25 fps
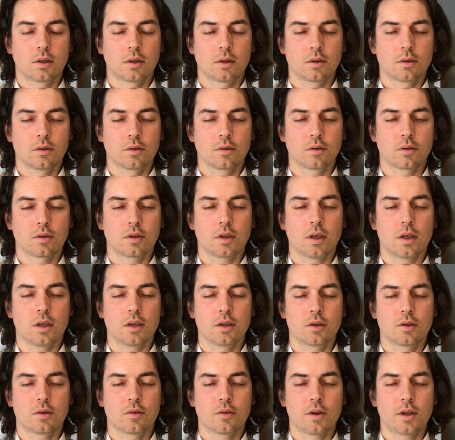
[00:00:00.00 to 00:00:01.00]
Okay,
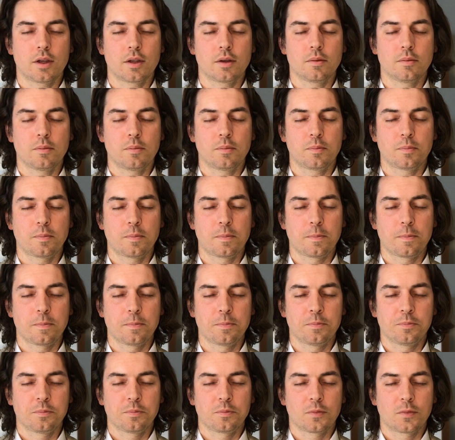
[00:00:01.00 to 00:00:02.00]
great.
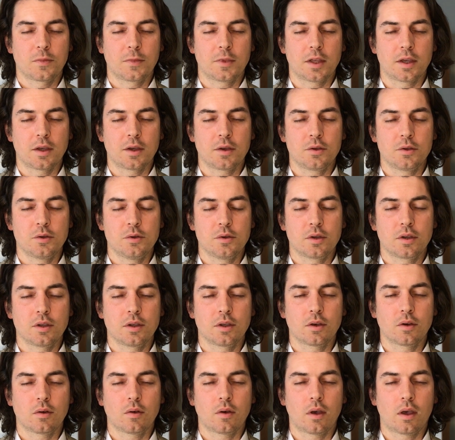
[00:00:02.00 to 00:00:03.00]
Now you can
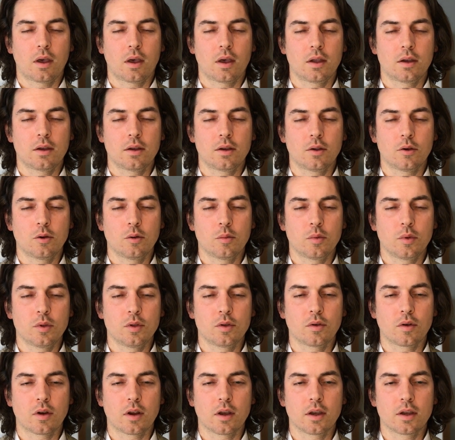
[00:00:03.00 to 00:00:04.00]
go ahead and open
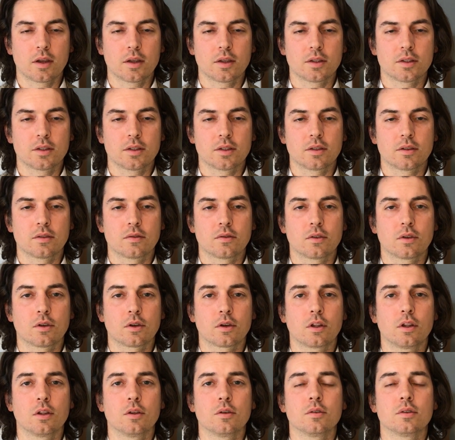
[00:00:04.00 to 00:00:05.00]
your eyes if they're
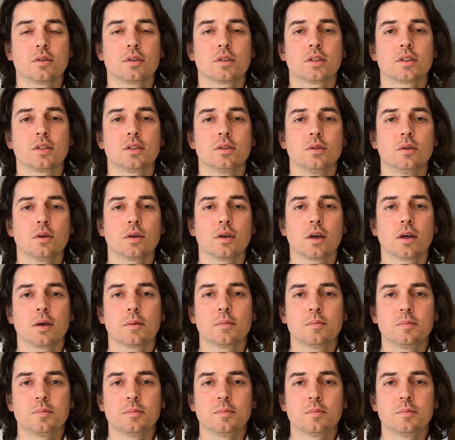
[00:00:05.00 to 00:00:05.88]
closed and look up.